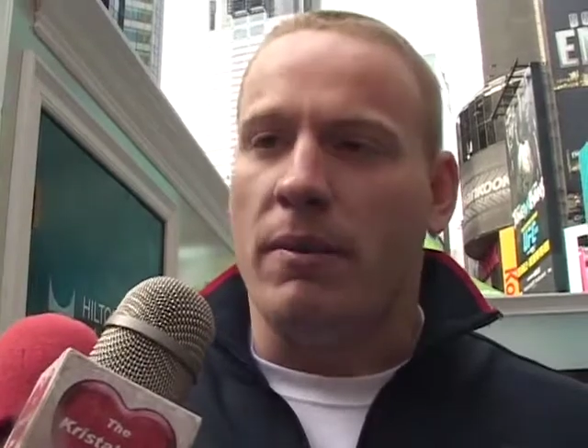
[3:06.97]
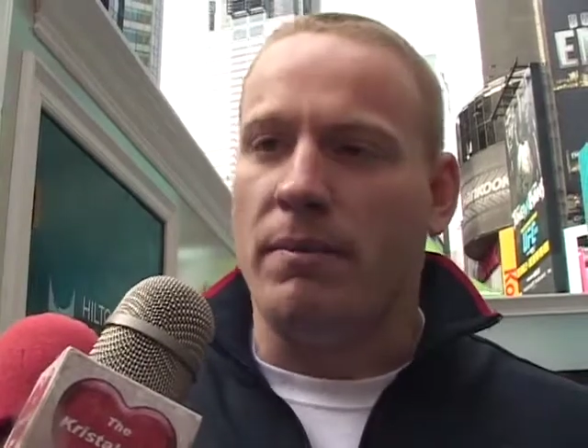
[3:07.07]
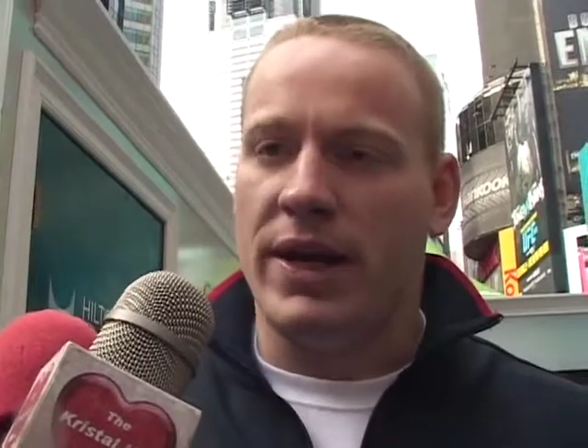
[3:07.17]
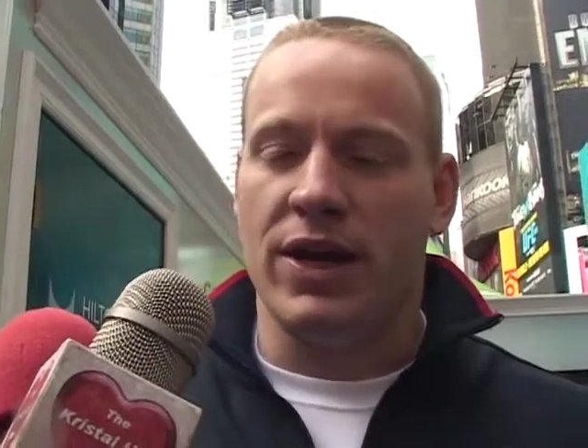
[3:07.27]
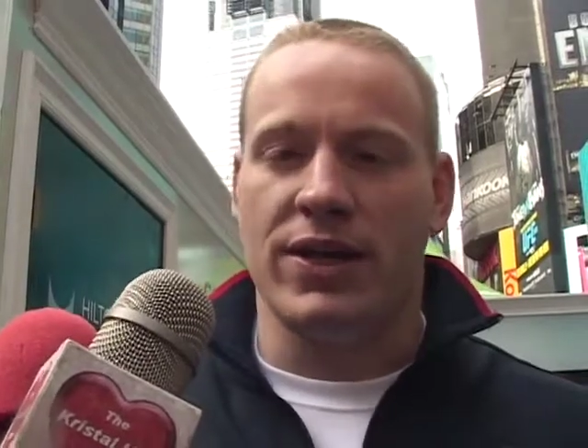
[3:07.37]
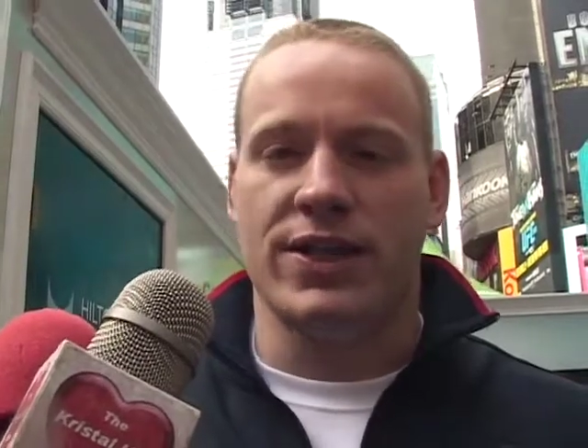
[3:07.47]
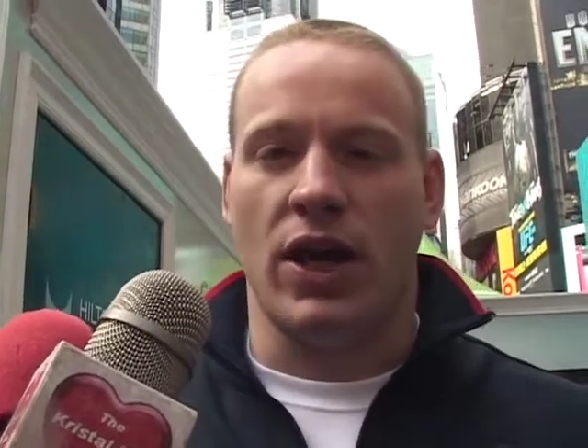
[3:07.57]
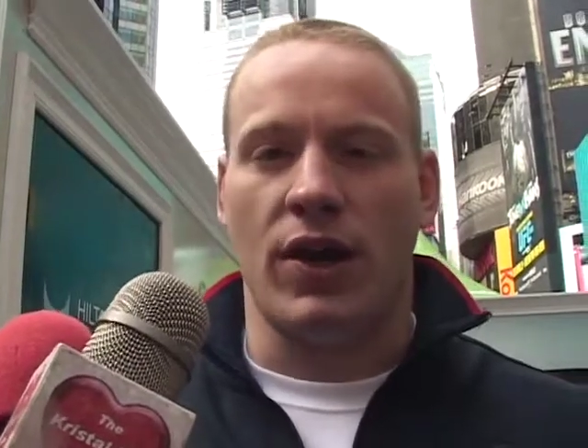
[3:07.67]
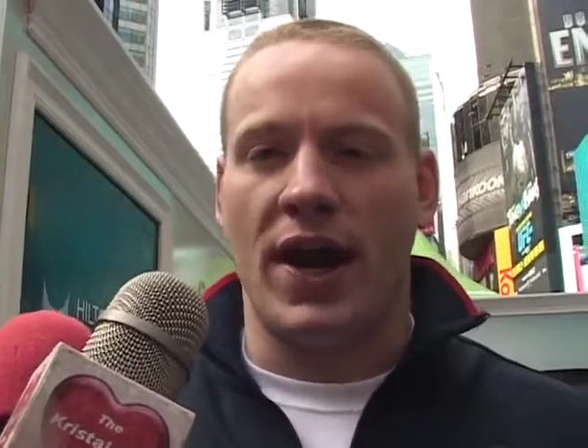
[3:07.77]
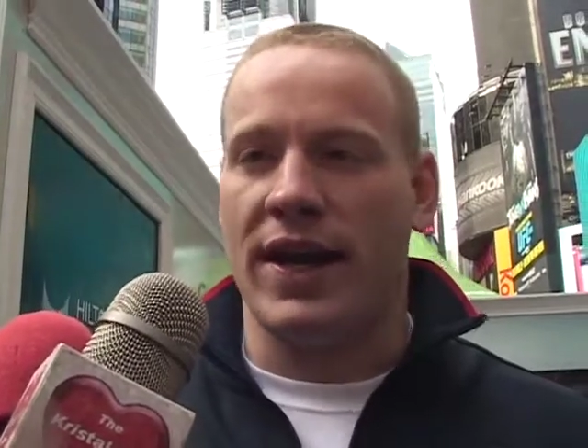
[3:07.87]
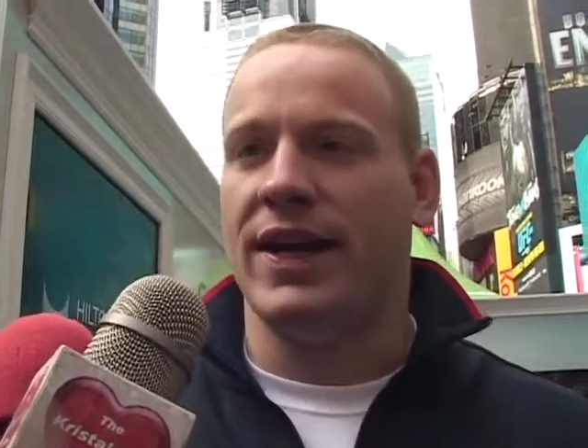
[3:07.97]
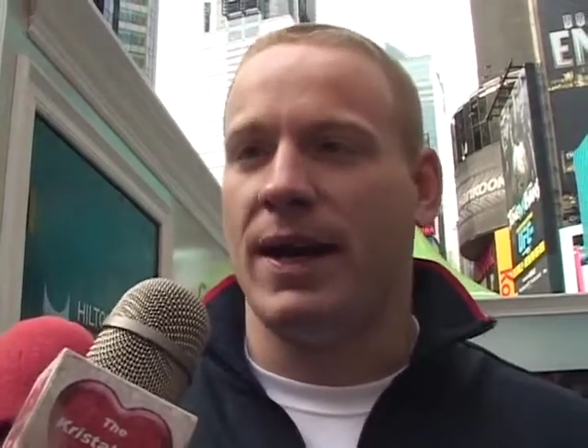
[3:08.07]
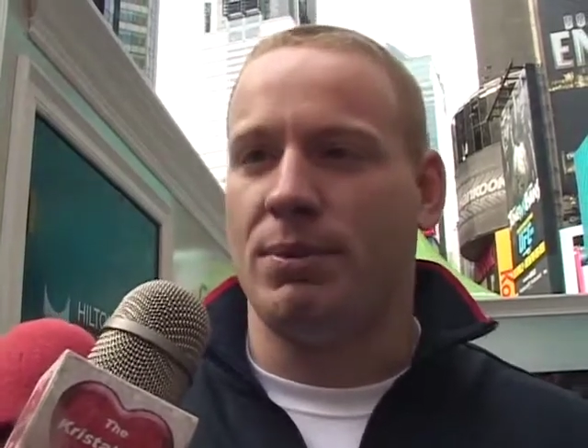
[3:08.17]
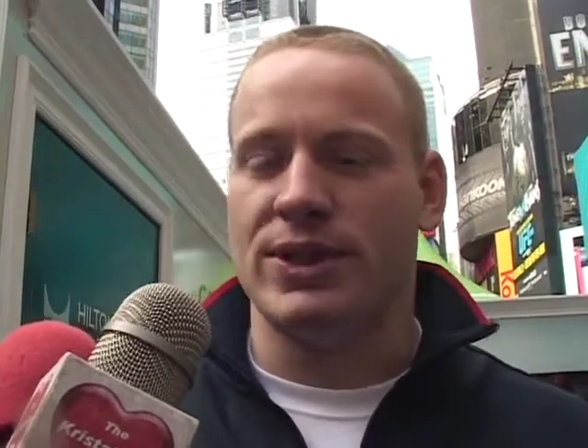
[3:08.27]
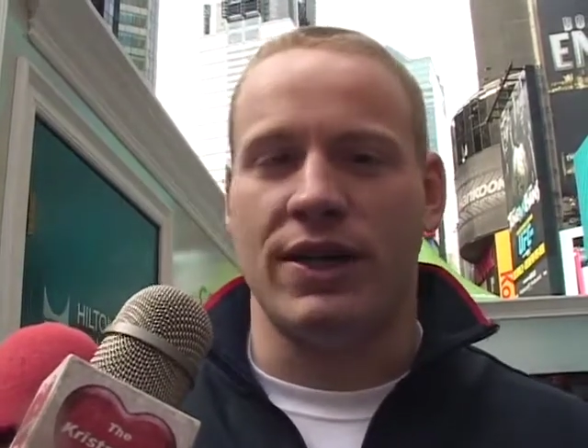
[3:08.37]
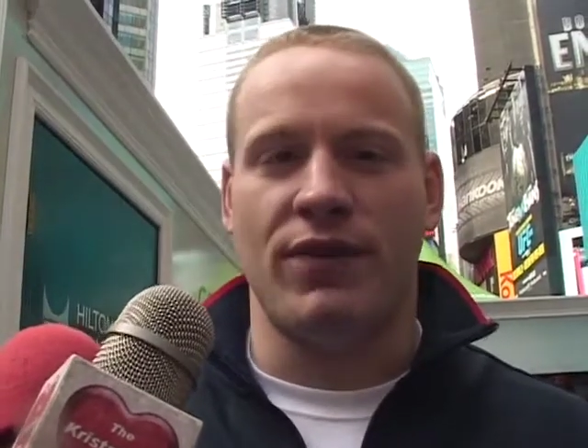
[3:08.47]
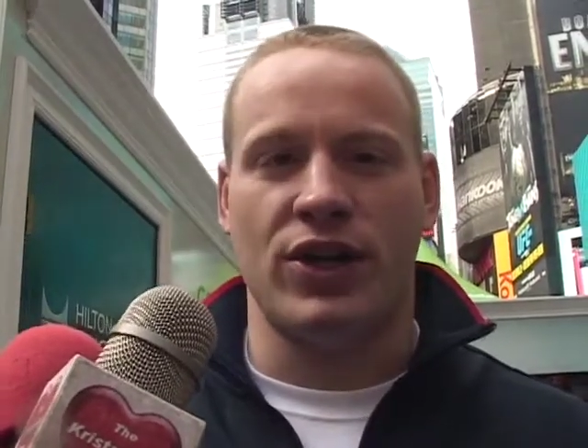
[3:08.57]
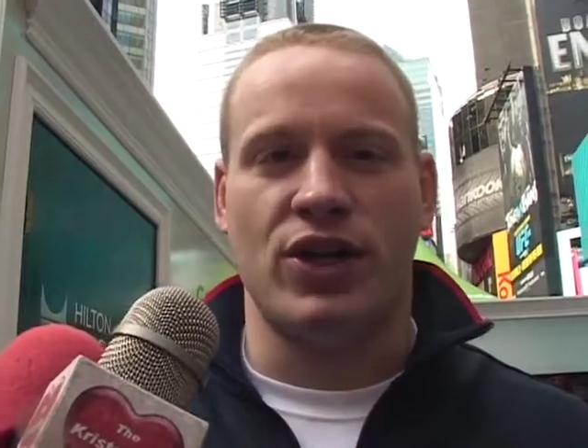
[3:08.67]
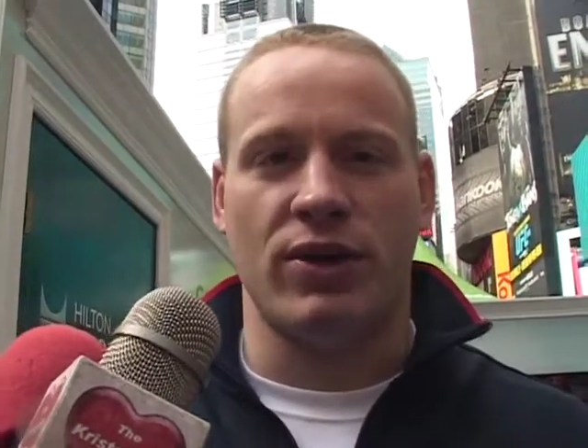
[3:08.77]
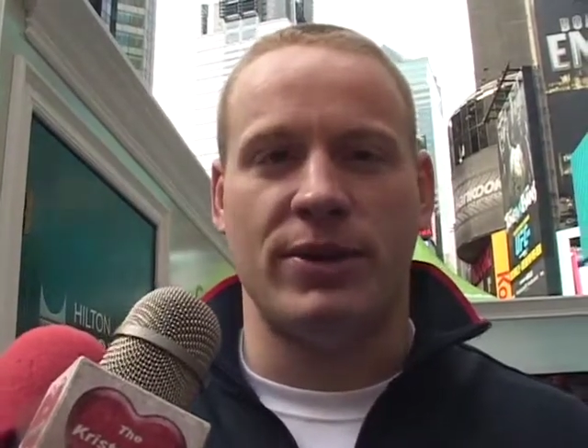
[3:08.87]
because 99% of
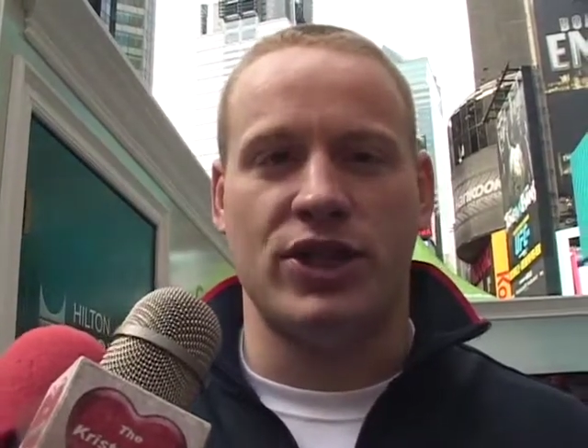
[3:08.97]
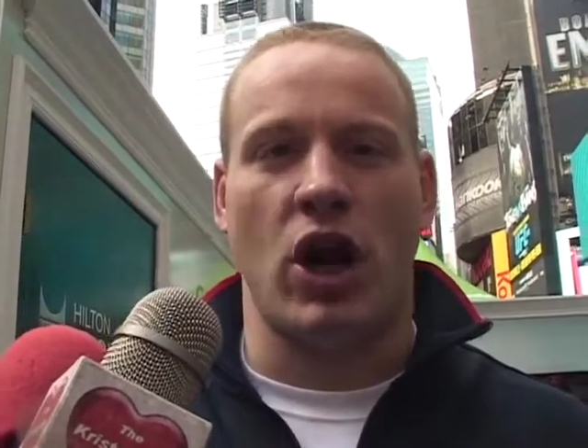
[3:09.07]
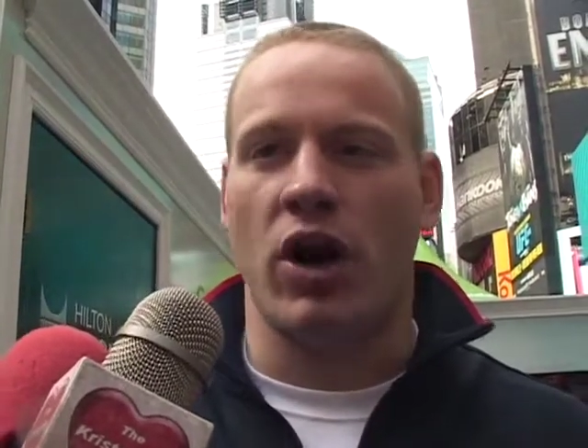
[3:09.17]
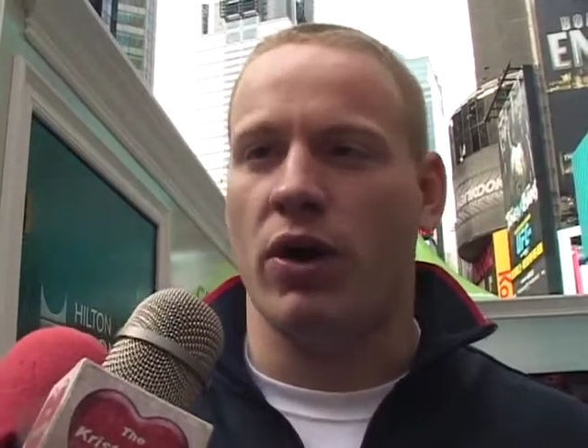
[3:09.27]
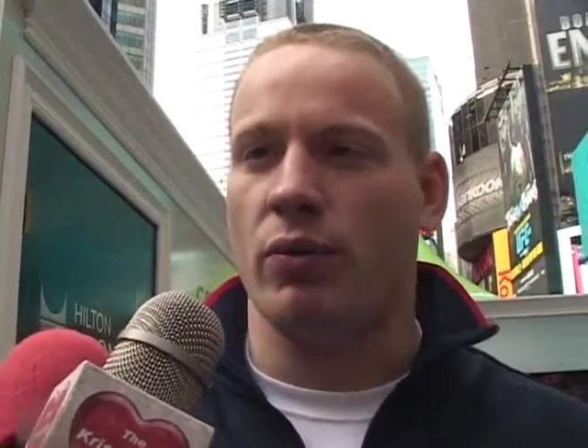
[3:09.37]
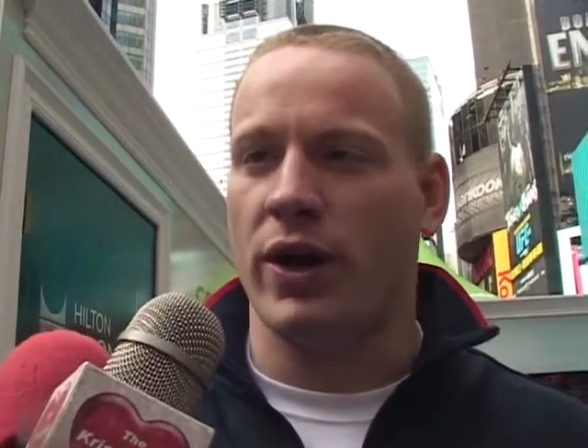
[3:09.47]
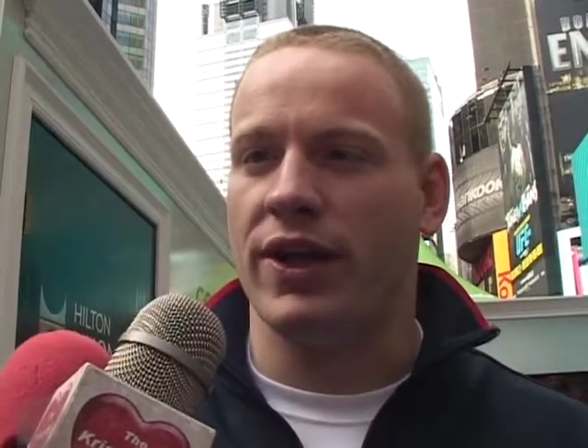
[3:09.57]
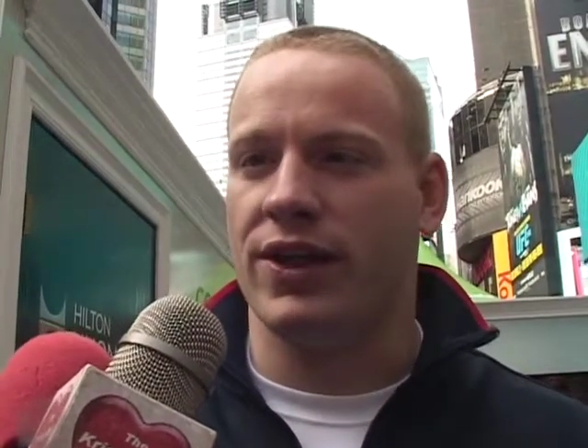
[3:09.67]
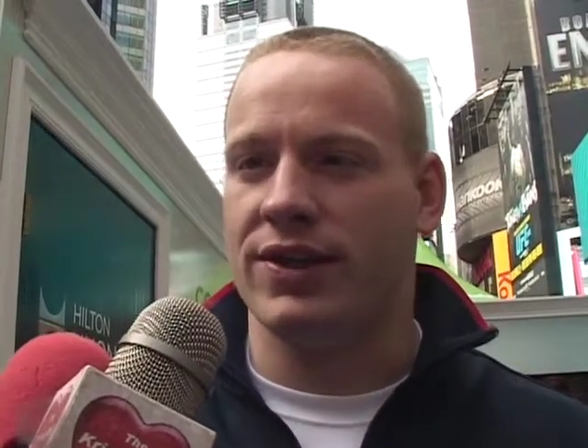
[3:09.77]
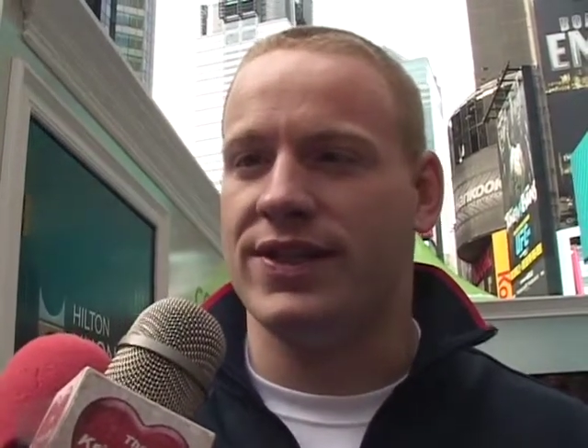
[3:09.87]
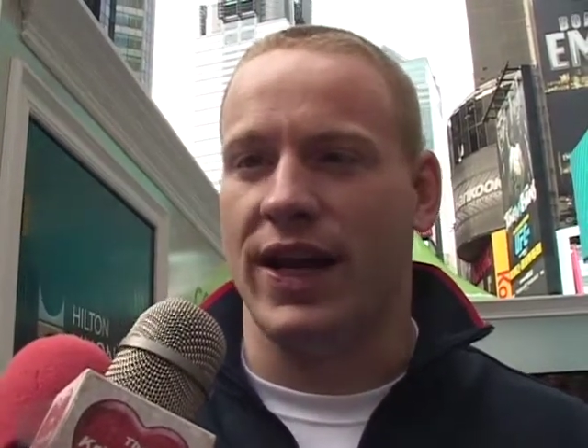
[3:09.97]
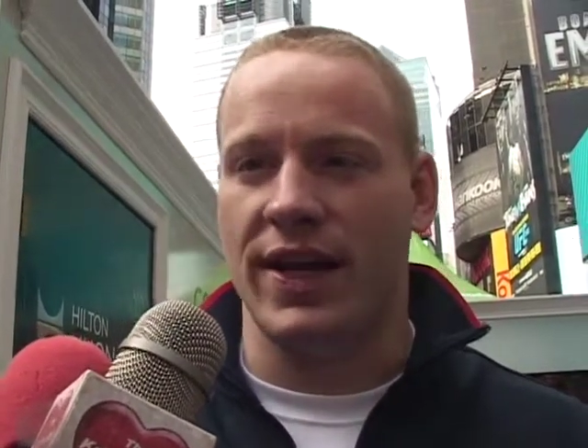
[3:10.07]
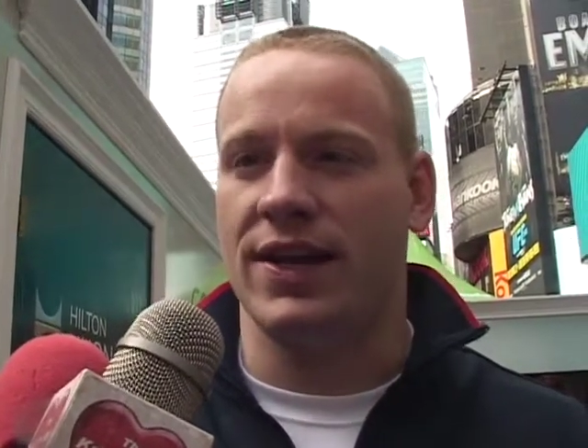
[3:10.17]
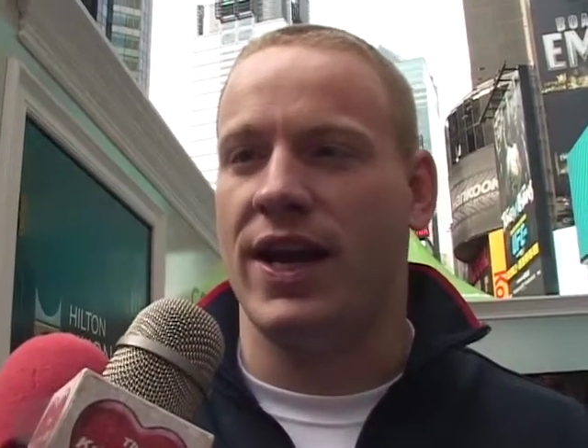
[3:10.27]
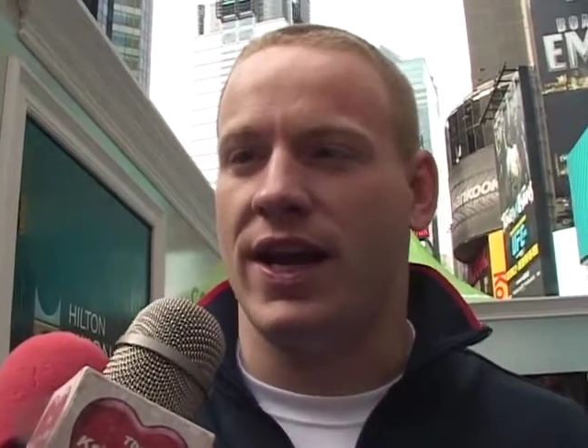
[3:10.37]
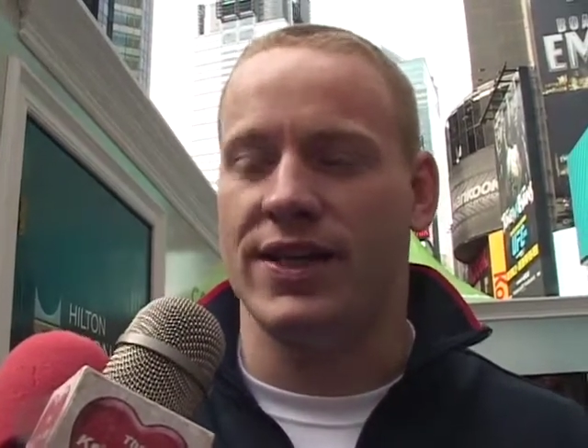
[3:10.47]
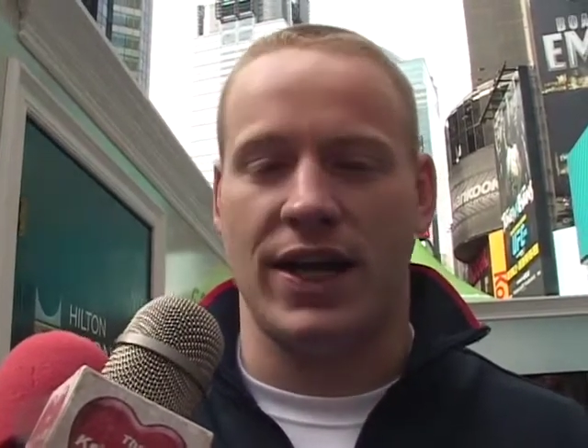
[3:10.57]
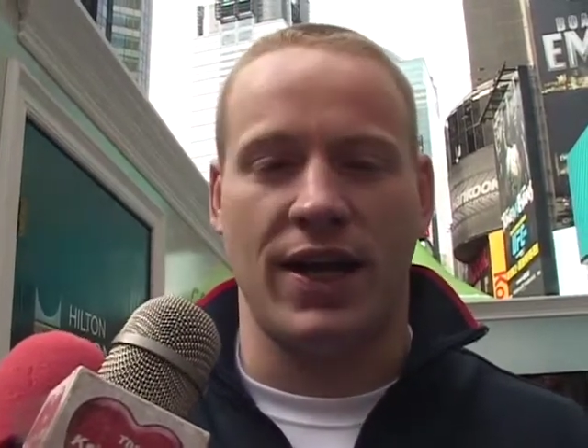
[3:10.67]
our tournaments are with sighted guys.